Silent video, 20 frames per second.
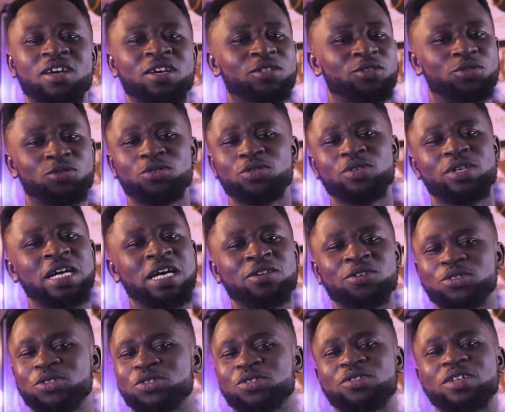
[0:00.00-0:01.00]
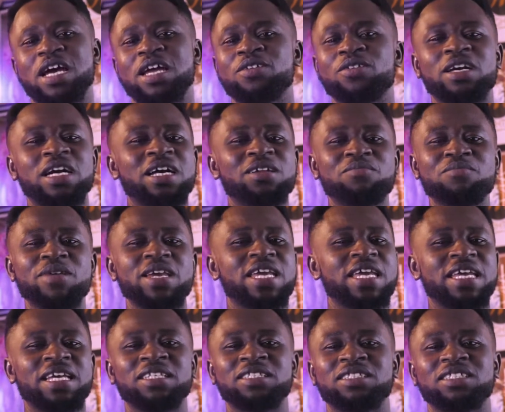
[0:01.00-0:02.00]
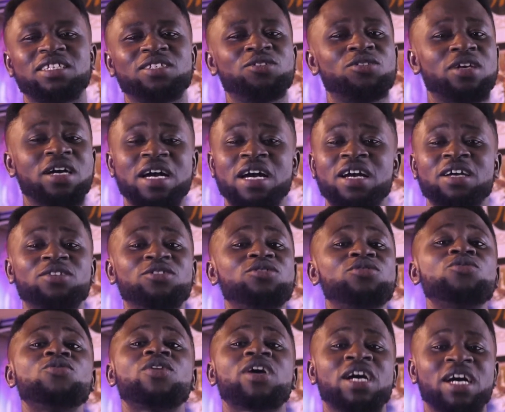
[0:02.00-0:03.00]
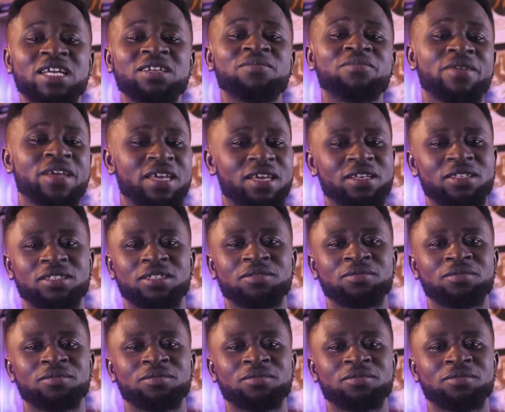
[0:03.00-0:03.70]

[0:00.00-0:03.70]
So you can also try. You can make it. You can make it.